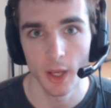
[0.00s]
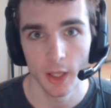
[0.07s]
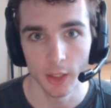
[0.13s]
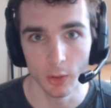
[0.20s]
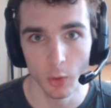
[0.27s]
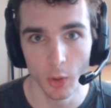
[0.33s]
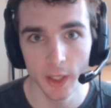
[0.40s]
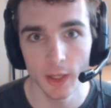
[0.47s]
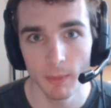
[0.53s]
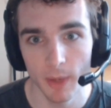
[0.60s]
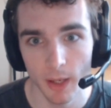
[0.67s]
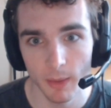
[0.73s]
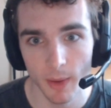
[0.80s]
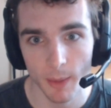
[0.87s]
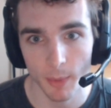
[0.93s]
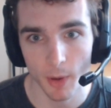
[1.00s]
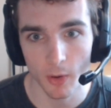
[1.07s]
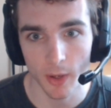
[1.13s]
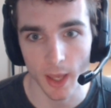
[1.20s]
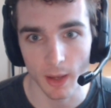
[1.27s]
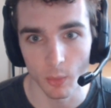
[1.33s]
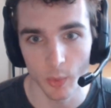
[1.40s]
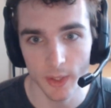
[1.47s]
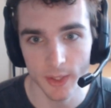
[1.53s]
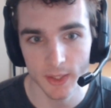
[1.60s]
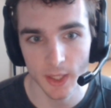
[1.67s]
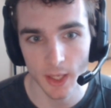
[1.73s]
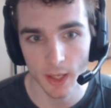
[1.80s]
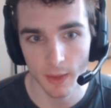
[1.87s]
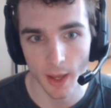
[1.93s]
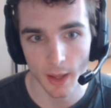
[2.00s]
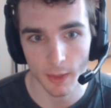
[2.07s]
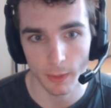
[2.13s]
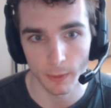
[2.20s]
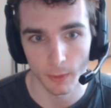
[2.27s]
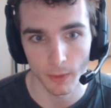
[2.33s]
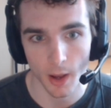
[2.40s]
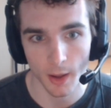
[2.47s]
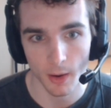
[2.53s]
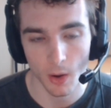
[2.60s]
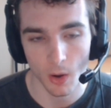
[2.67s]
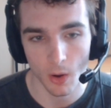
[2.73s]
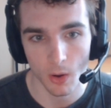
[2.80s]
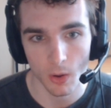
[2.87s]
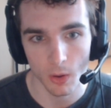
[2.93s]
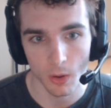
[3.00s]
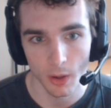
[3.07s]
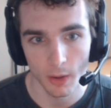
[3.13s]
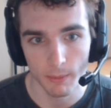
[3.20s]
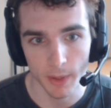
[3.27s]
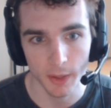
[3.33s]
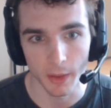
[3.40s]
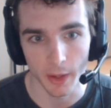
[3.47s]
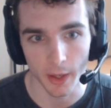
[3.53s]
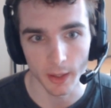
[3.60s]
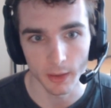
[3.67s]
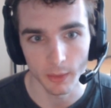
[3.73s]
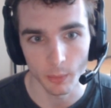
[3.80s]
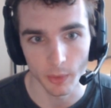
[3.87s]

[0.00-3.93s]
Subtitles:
You look at the minimap, okay, we see that they're not all mid lane.